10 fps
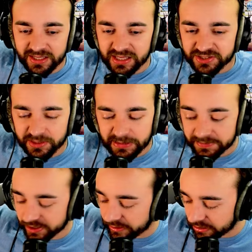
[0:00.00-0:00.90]

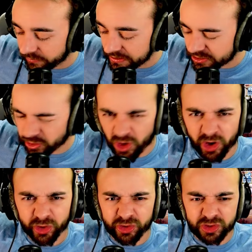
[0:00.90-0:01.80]
Sometimes I'll get on these
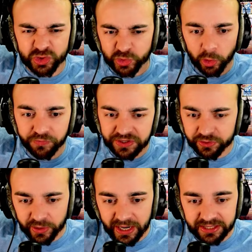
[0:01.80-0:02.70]
long trophy
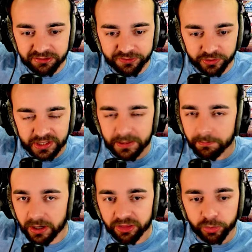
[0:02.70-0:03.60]
grinds for like a
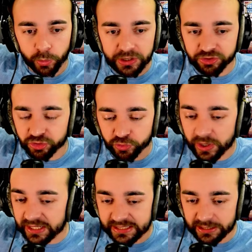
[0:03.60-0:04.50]
month where I just try
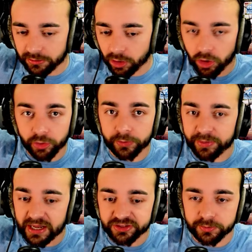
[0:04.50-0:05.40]
to get all the
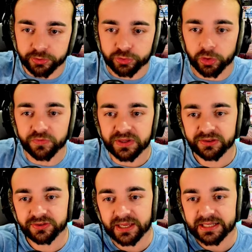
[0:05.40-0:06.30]
possible
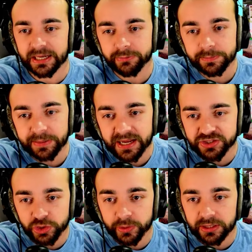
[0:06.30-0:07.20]
trophies. And I went back
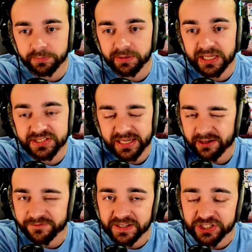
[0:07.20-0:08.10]
to it because I
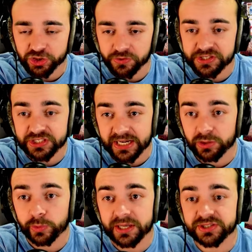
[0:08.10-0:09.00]
didn't finish all the side
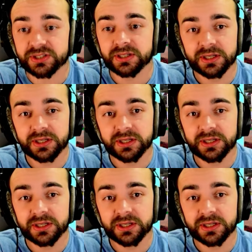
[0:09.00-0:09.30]
quests